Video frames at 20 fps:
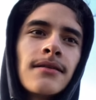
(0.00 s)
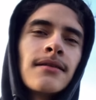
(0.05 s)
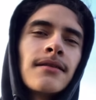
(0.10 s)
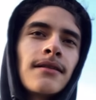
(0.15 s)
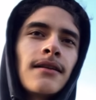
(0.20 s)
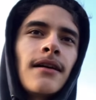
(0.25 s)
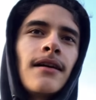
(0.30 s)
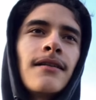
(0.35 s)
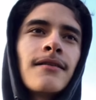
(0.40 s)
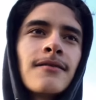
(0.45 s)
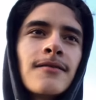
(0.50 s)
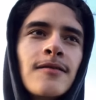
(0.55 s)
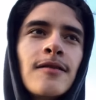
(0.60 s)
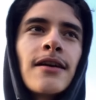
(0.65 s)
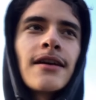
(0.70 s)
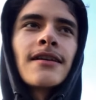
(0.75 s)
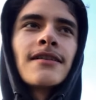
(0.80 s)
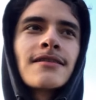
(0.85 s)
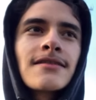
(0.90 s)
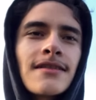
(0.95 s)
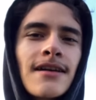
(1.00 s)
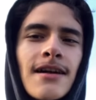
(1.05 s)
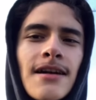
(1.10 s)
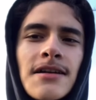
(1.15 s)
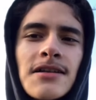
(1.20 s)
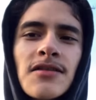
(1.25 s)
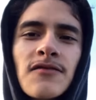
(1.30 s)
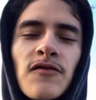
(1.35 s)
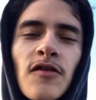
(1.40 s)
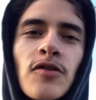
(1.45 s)
I don't know, like inside I
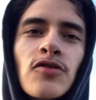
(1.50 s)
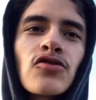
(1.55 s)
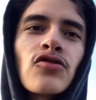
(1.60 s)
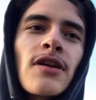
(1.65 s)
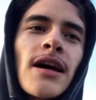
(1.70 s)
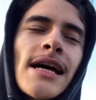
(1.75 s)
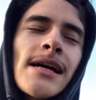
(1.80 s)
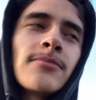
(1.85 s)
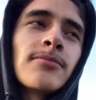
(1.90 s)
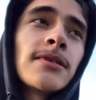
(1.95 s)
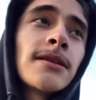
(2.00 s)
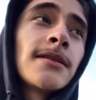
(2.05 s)
just felt trapped.